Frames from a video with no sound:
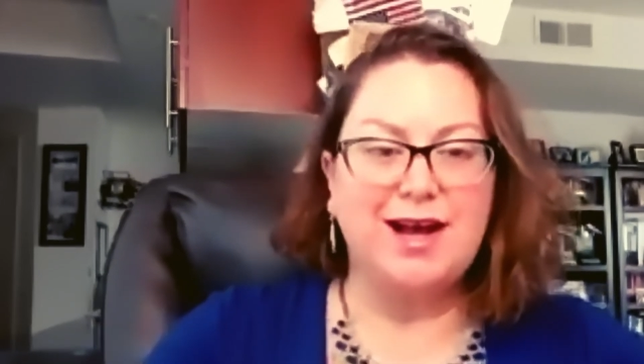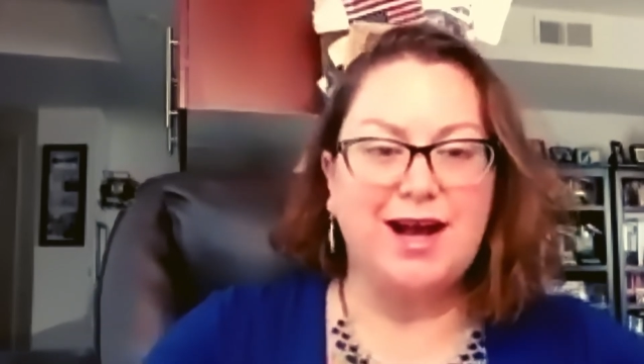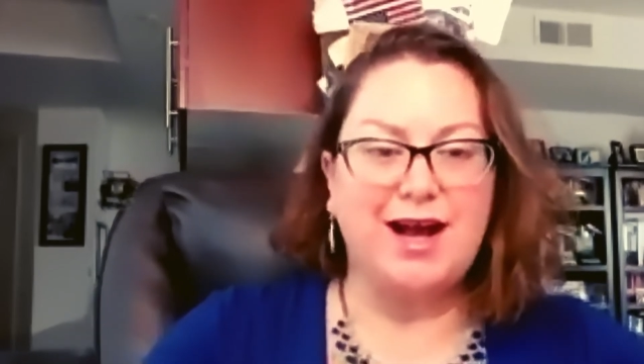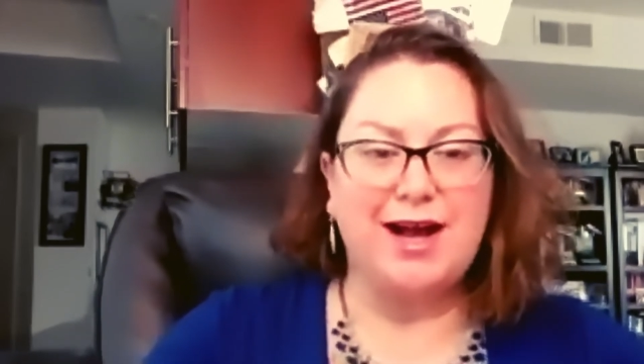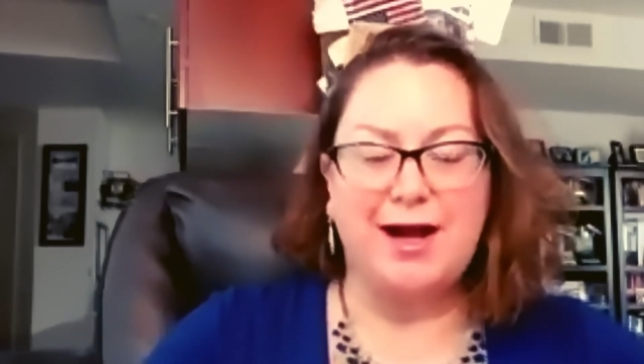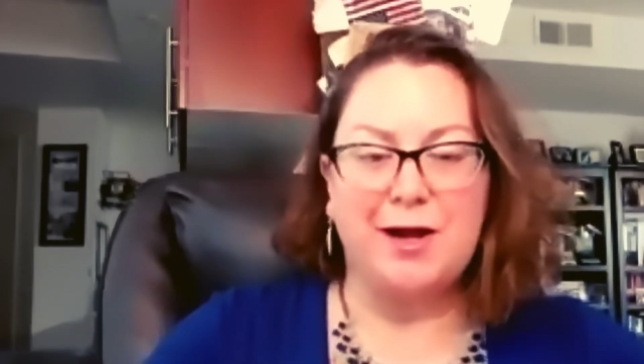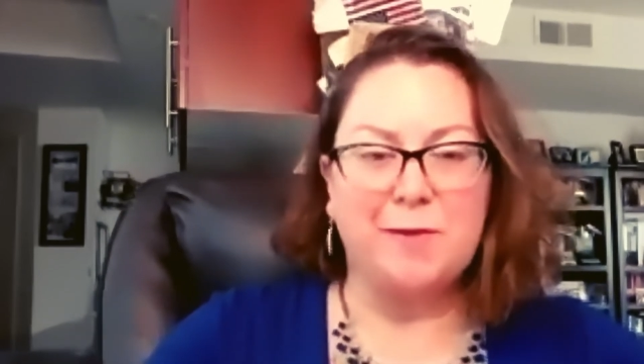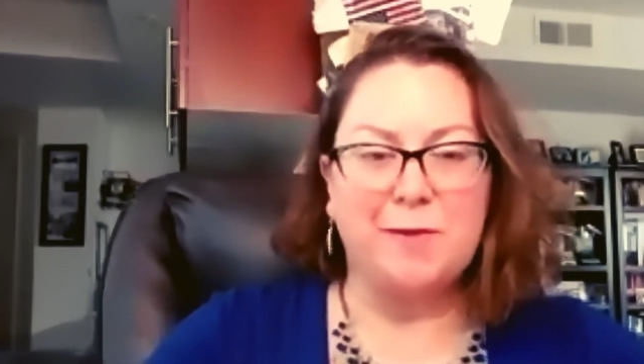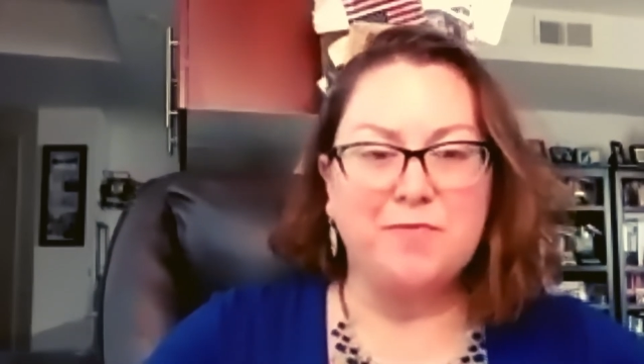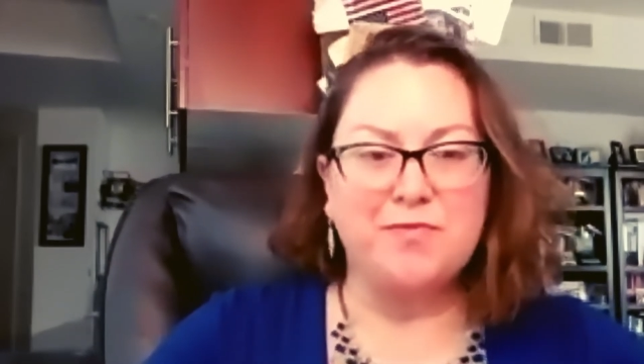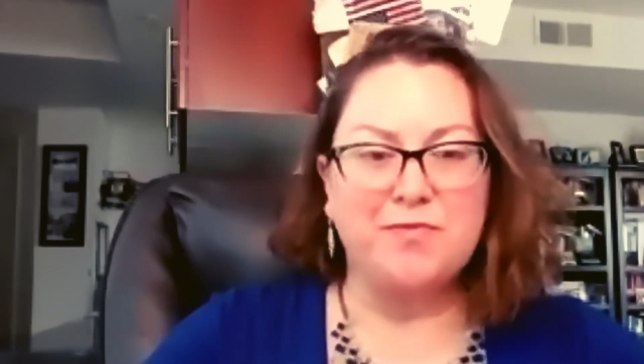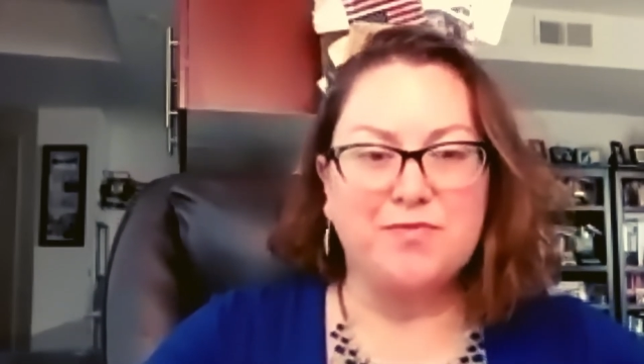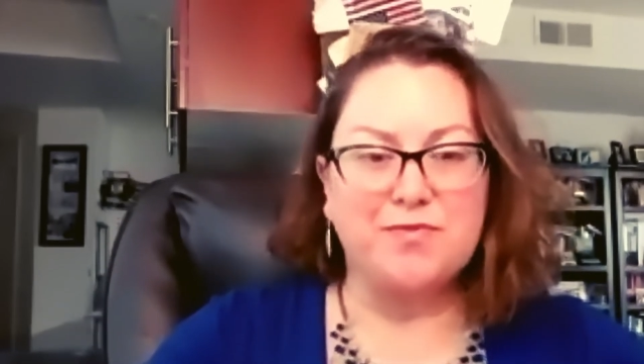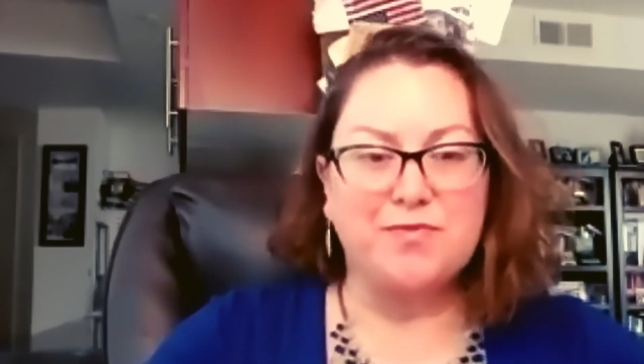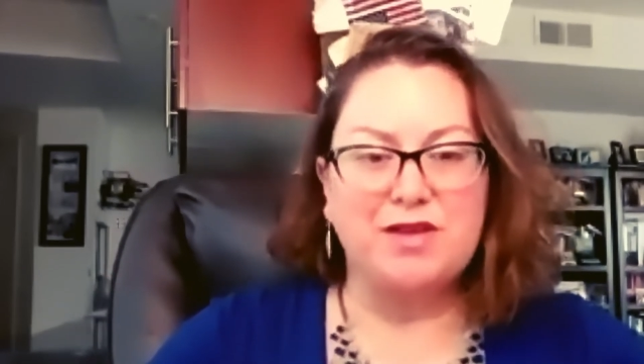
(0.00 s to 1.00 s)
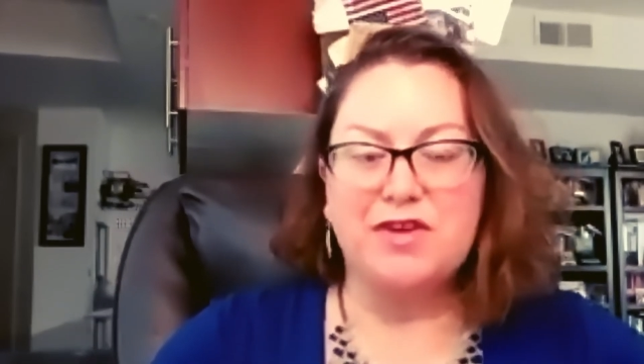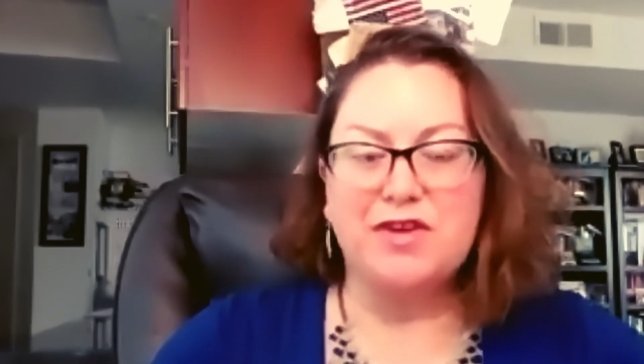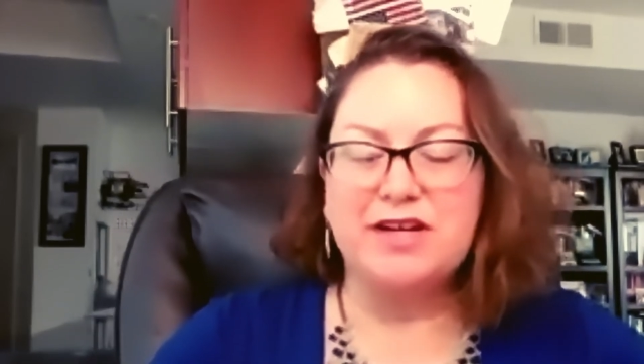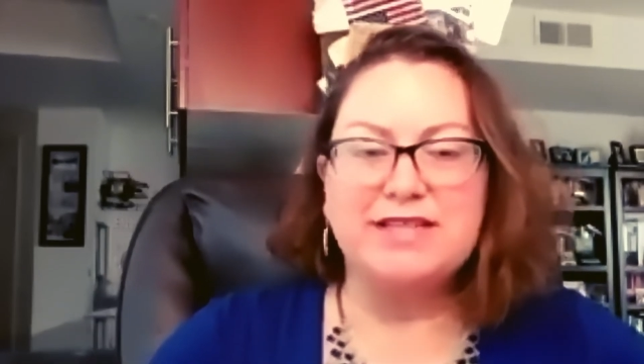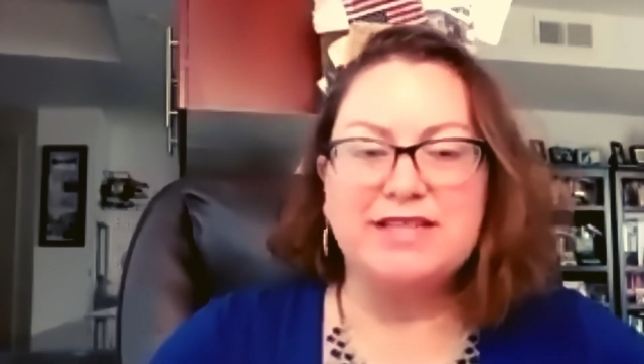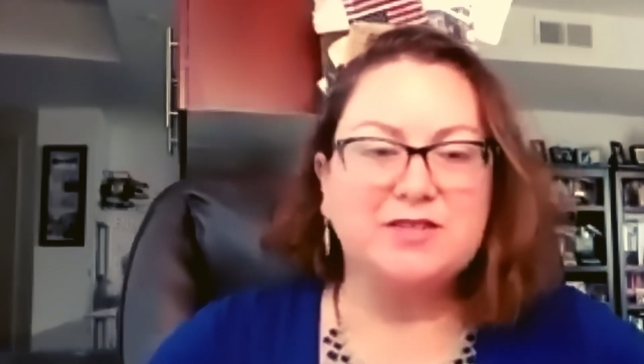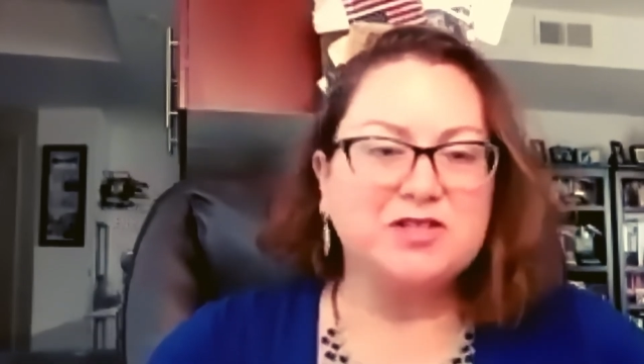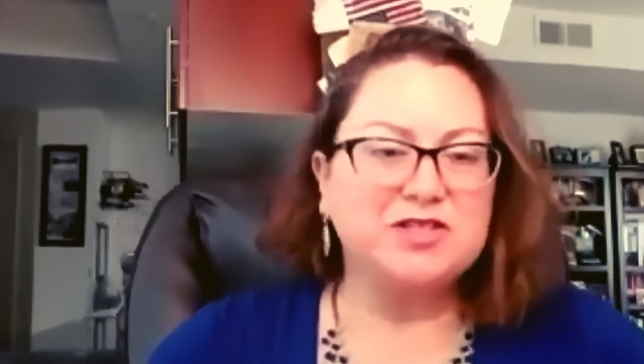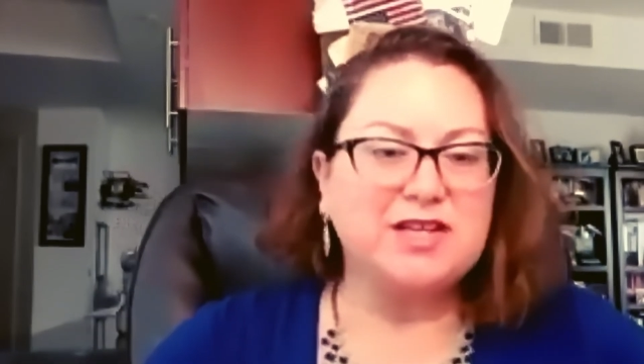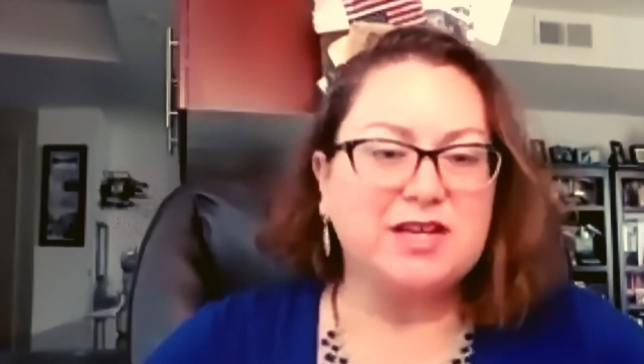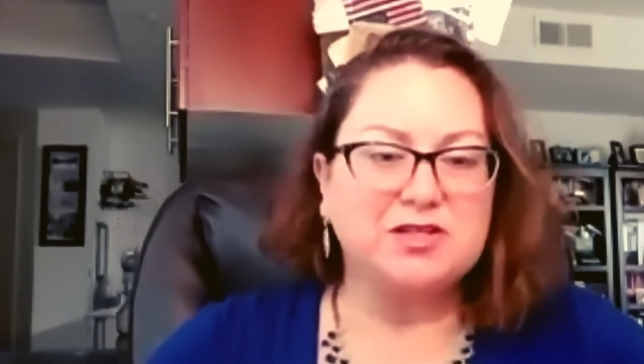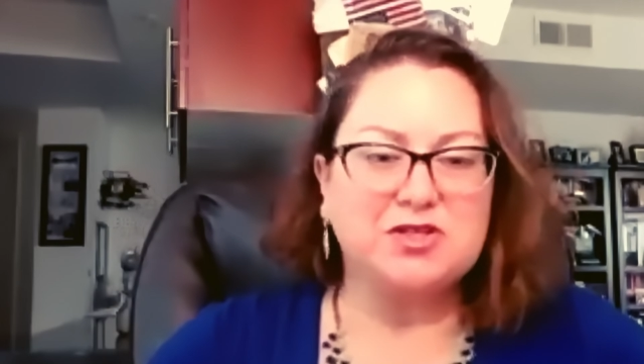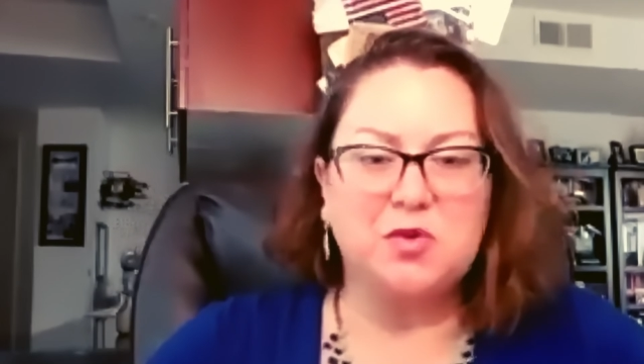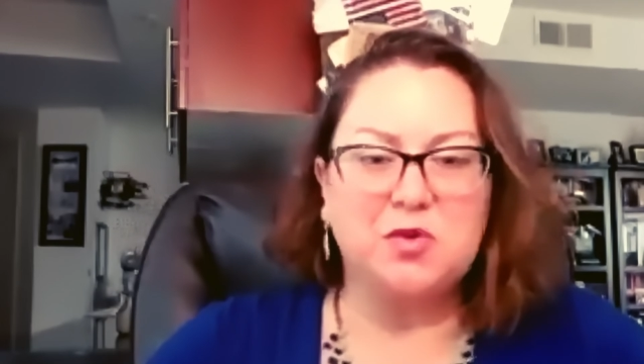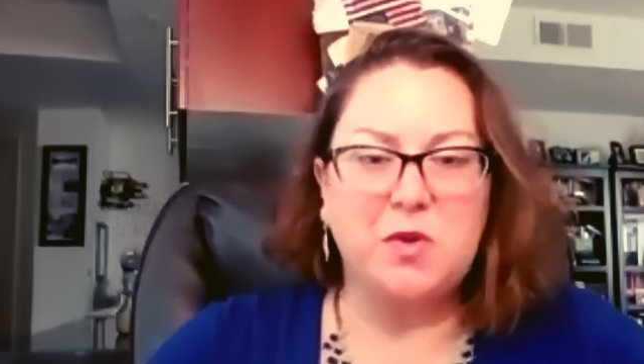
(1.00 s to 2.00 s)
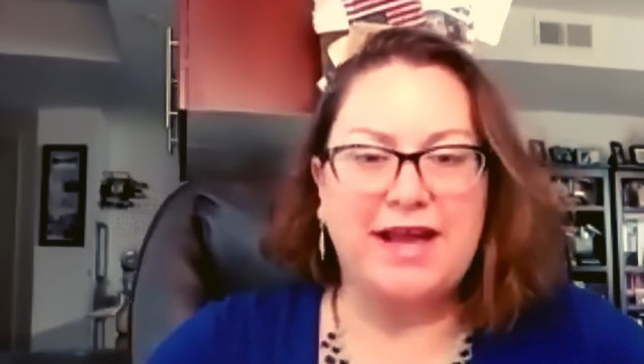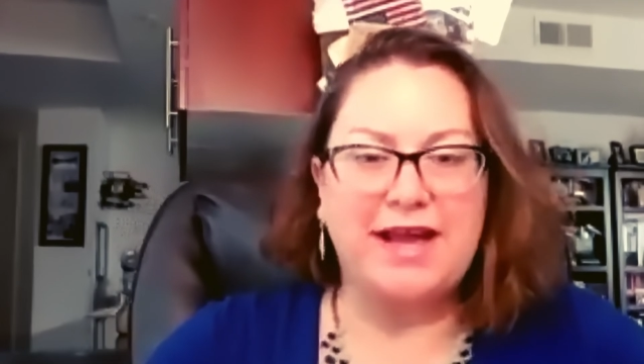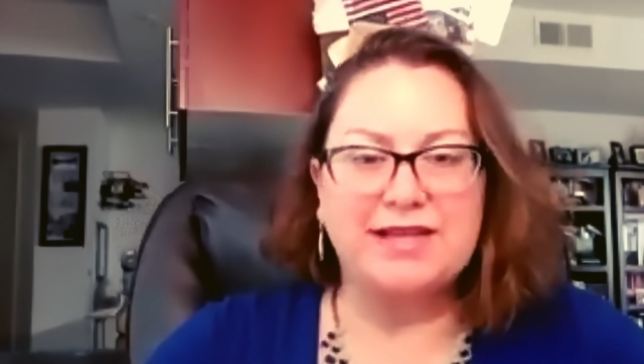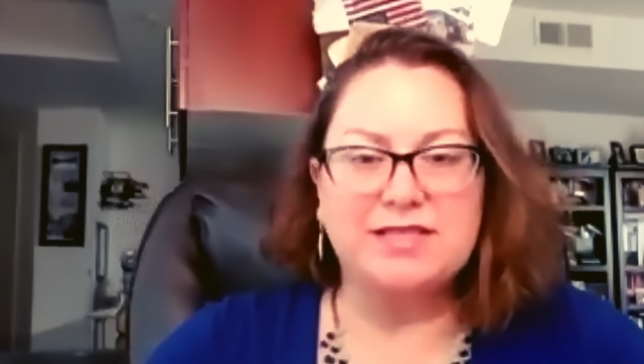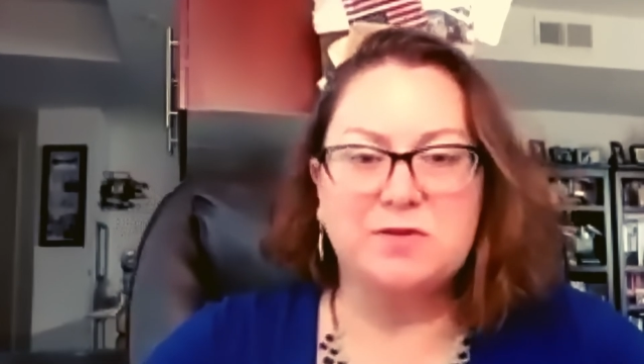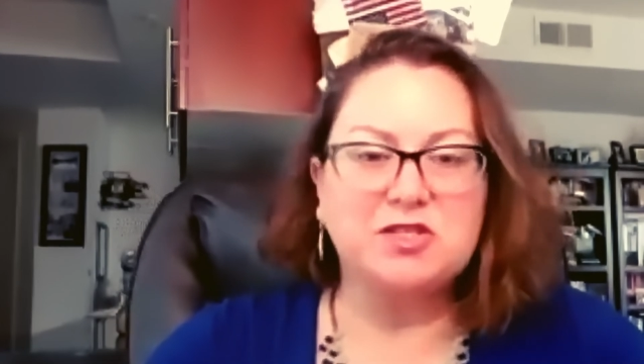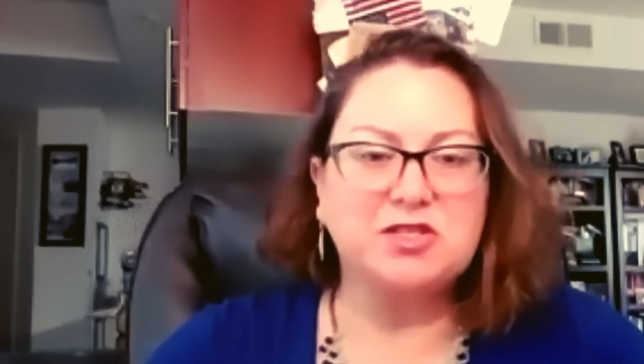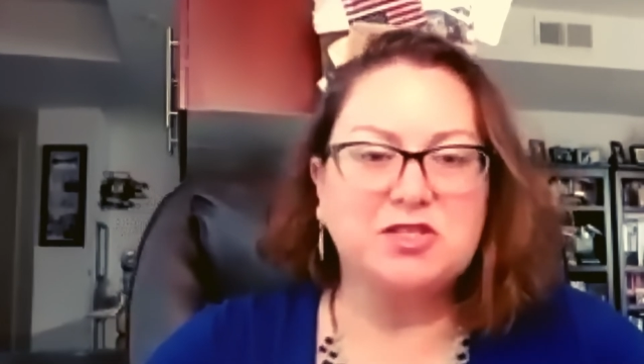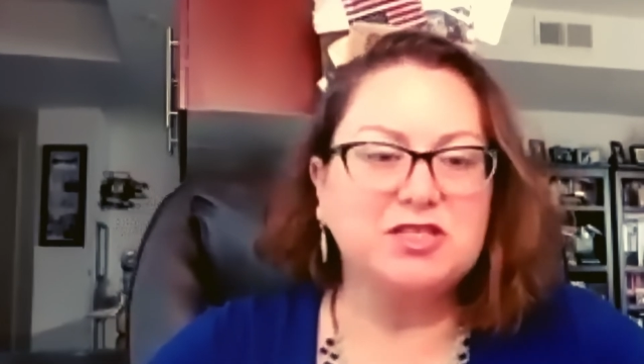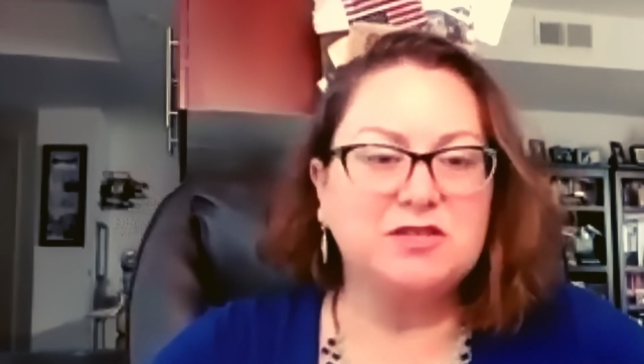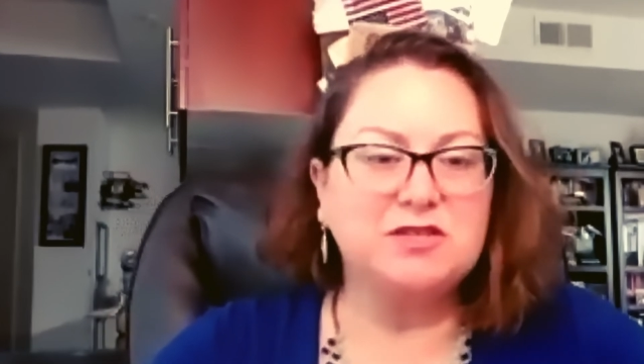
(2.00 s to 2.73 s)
um in a very intersectional way especially